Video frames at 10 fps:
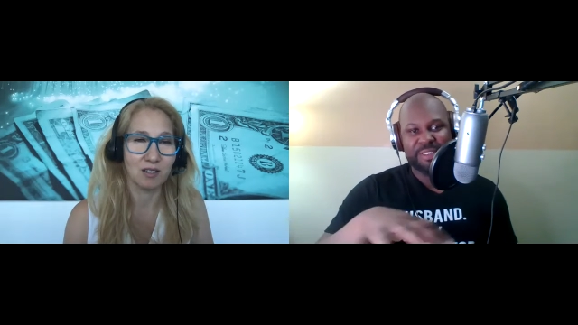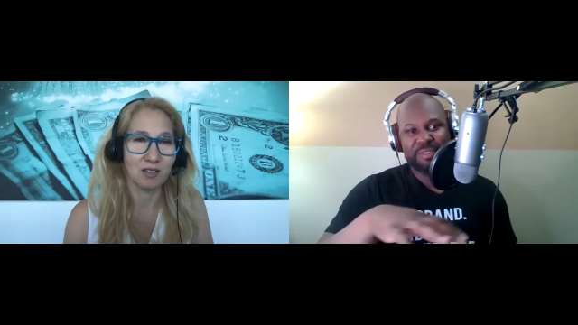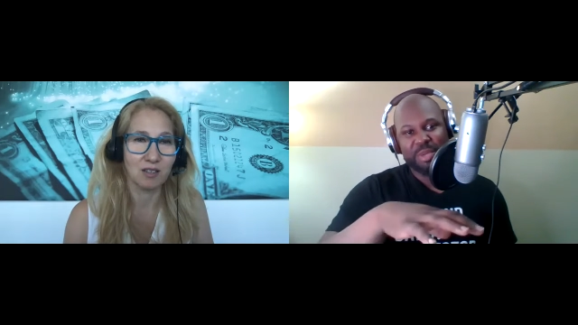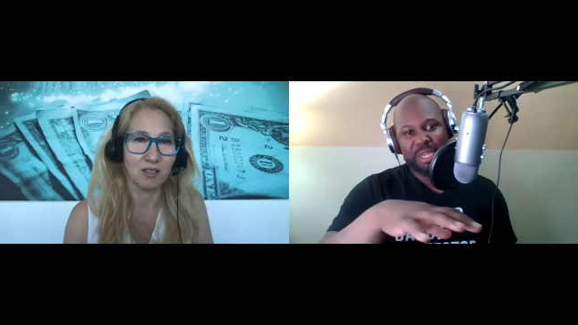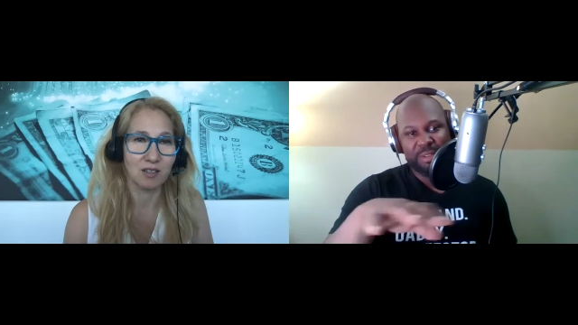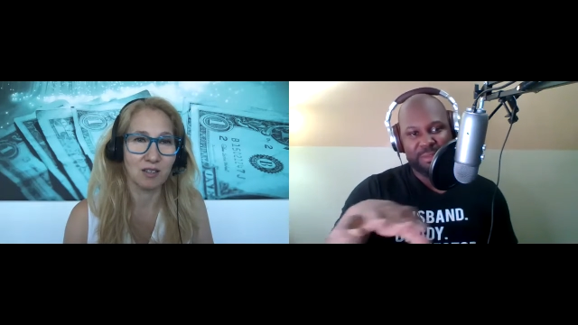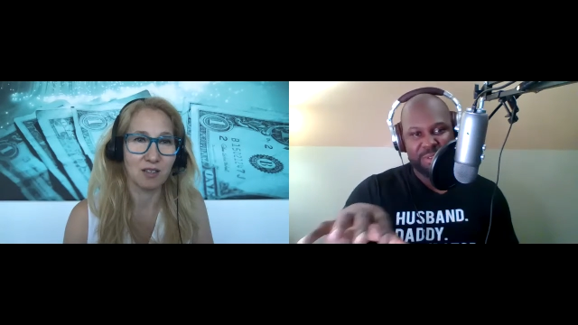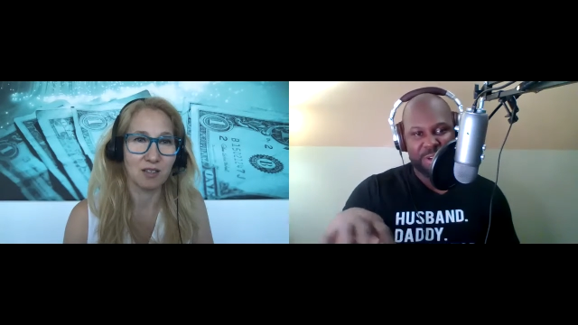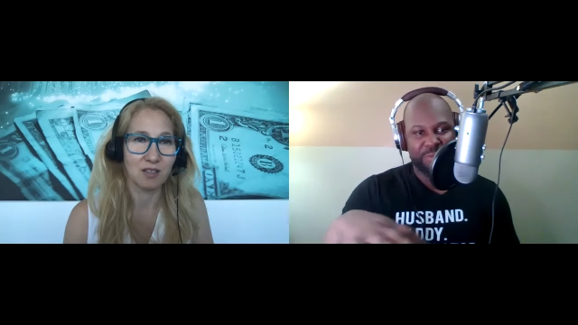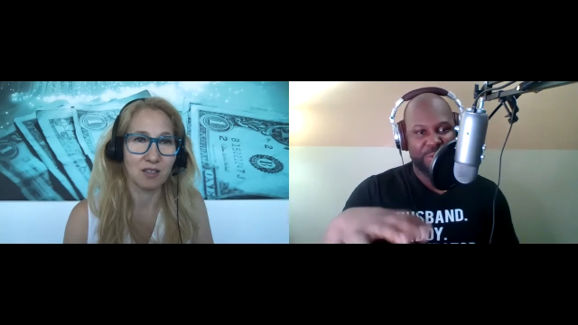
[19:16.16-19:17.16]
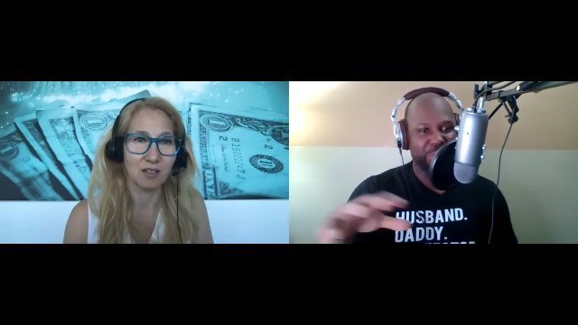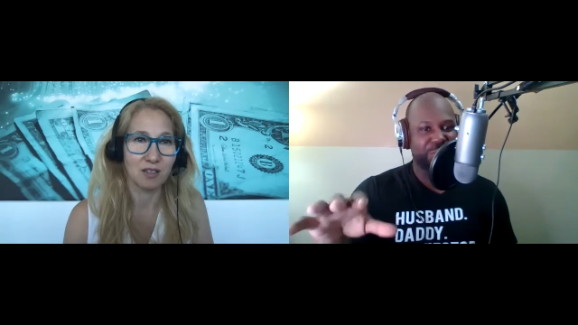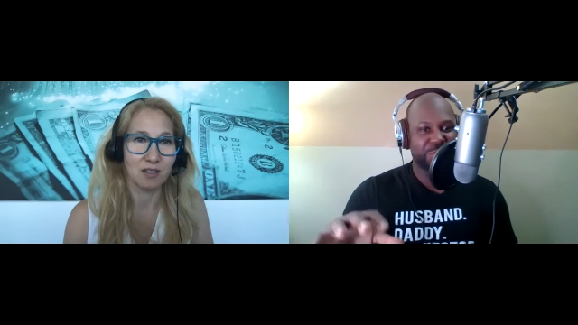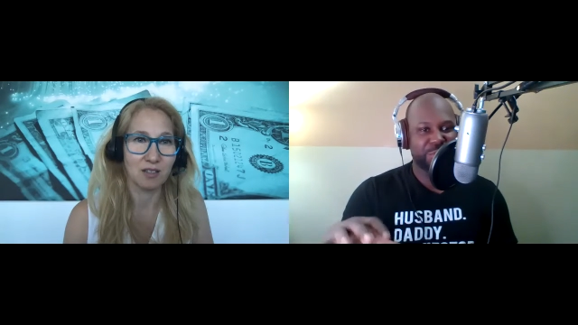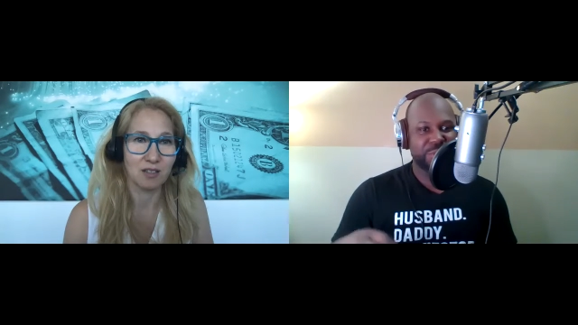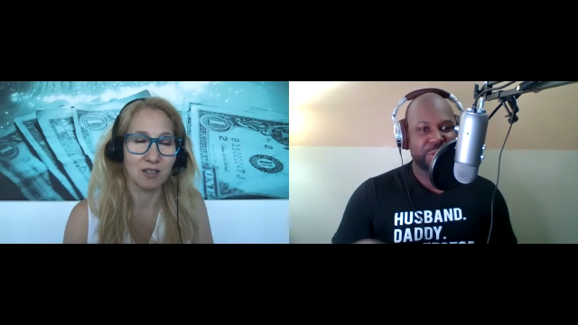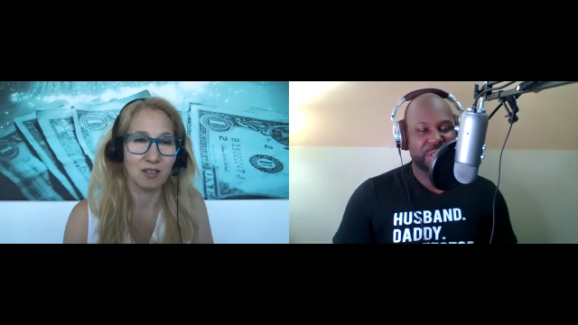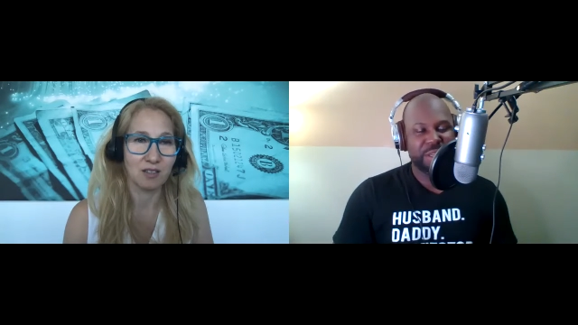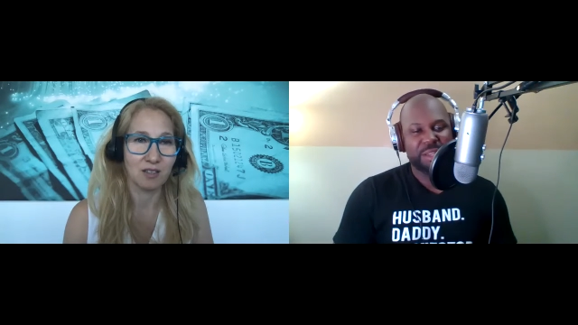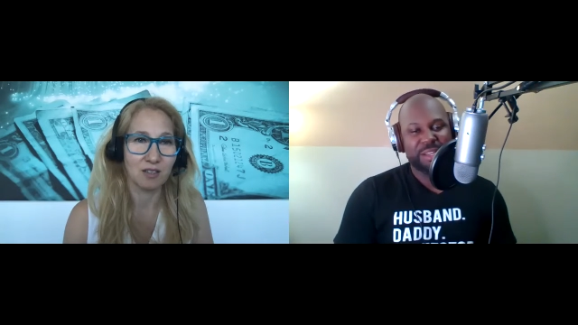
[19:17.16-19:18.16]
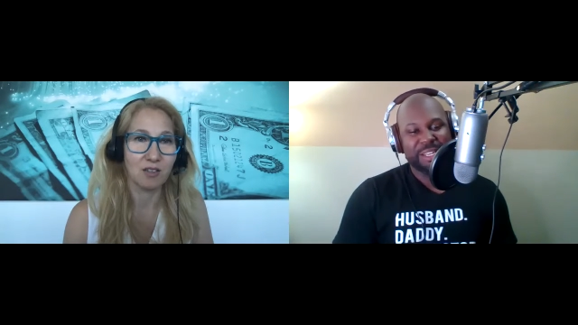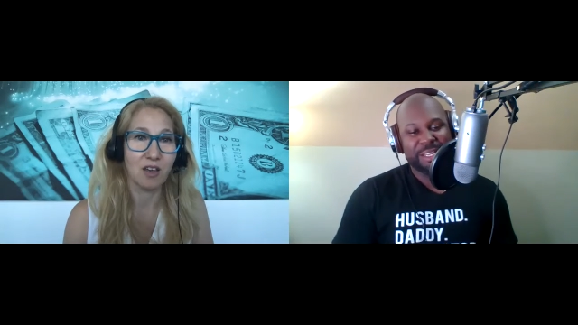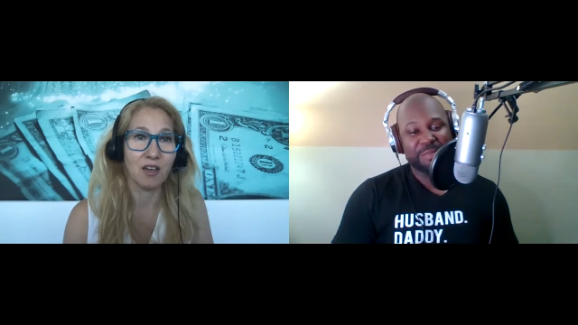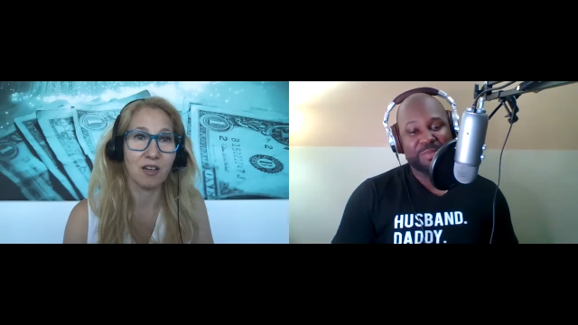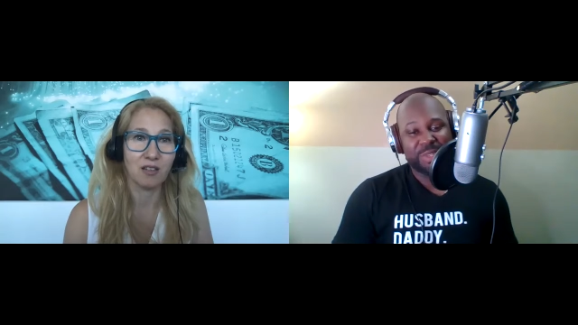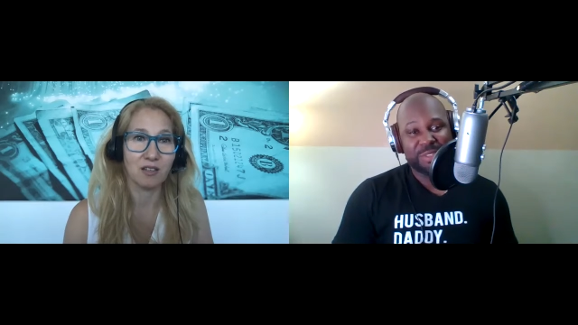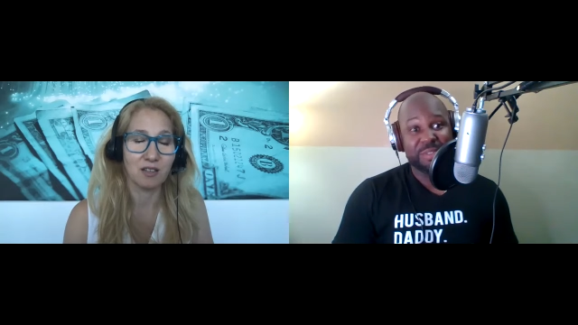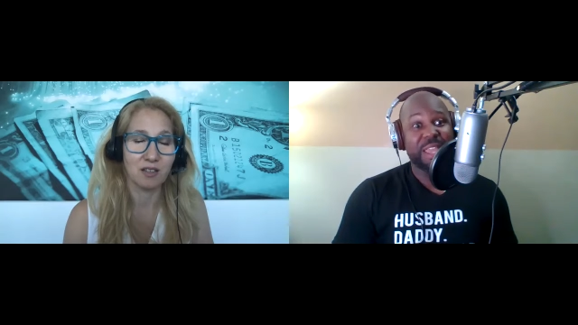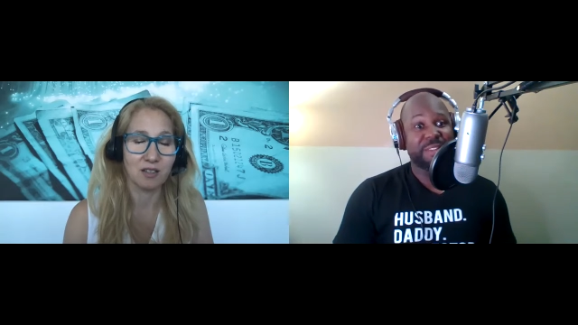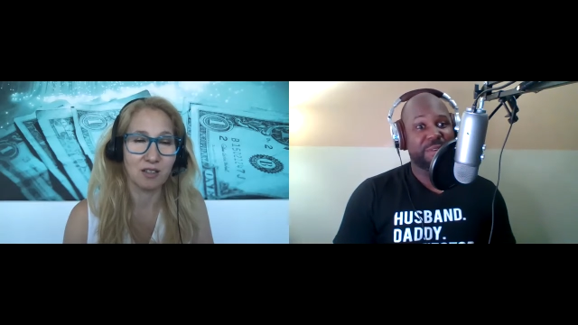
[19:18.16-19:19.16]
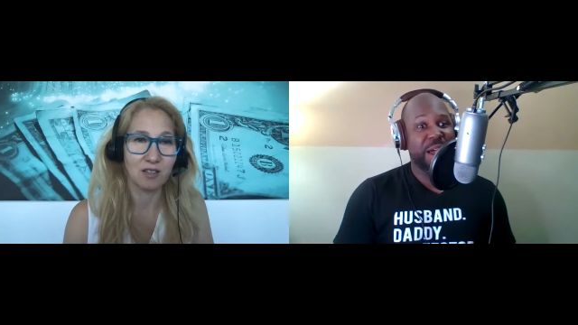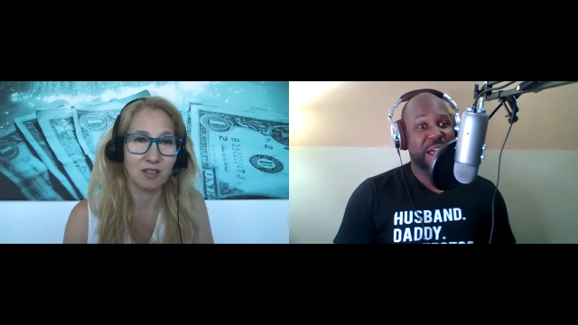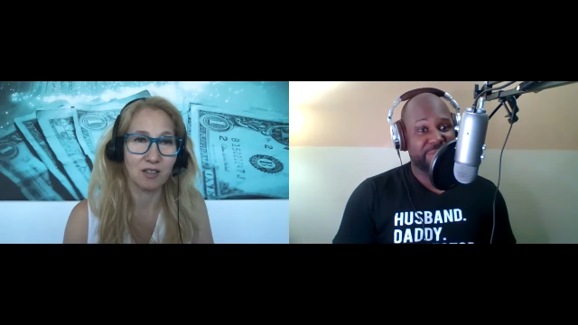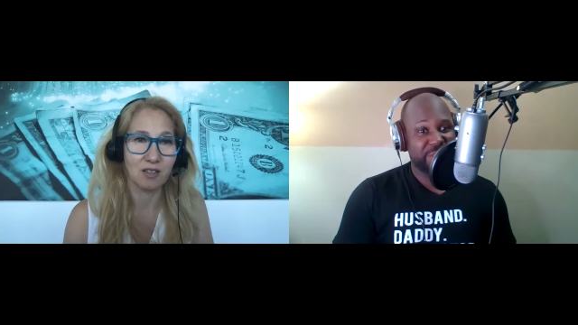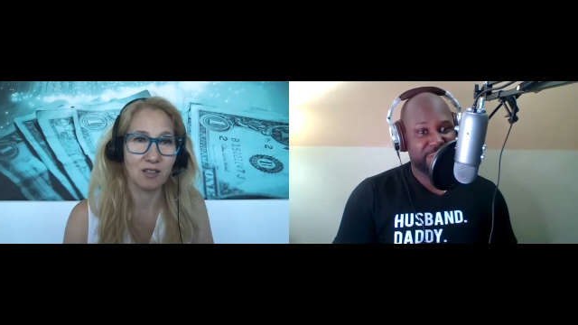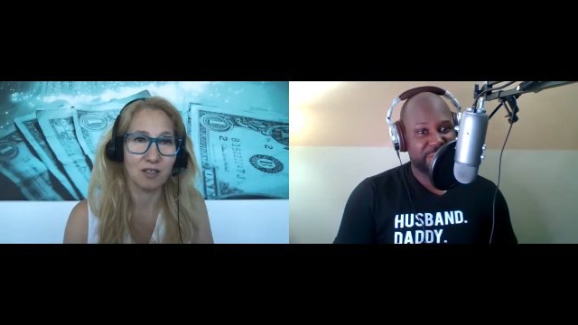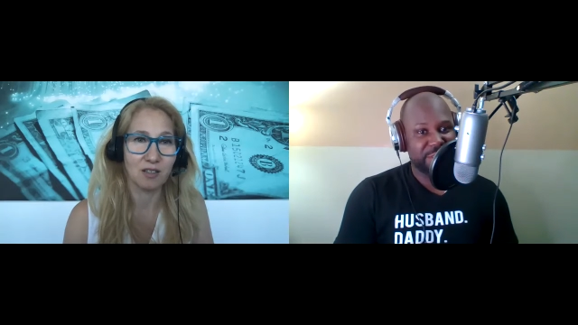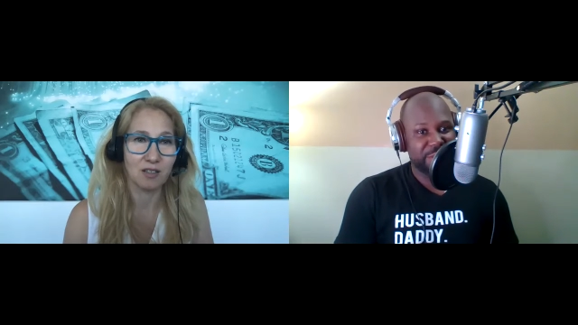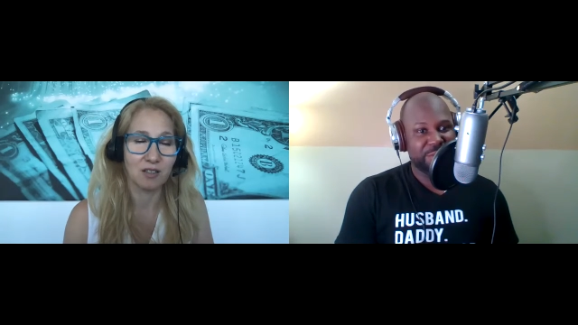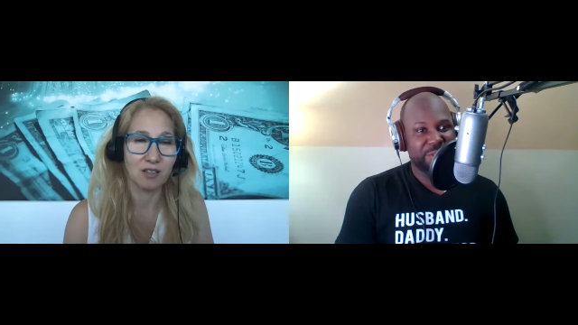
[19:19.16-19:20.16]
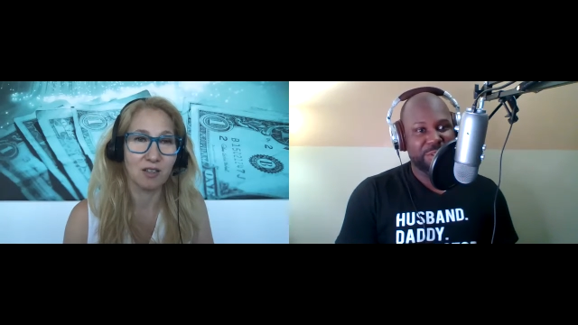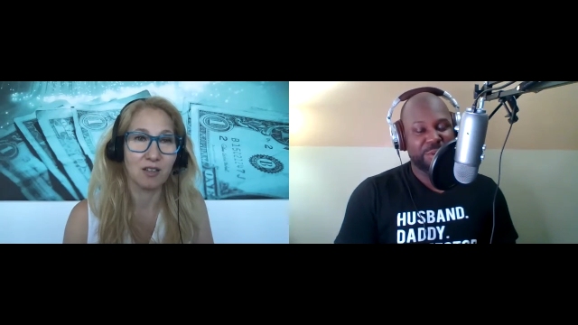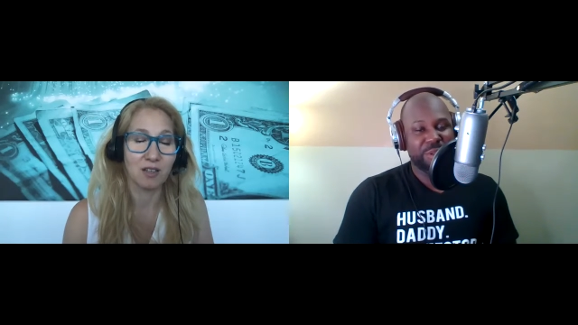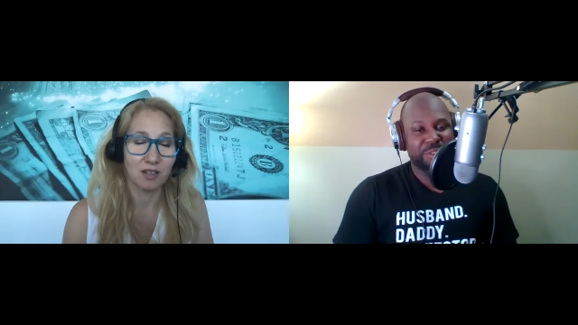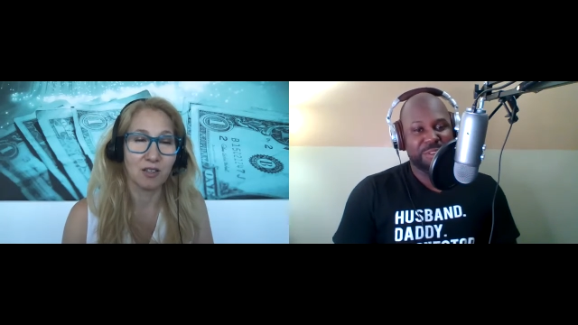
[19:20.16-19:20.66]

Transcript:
Speaker 1: have been you know virtual. Yeah. Um, so yeah, so I've continued to to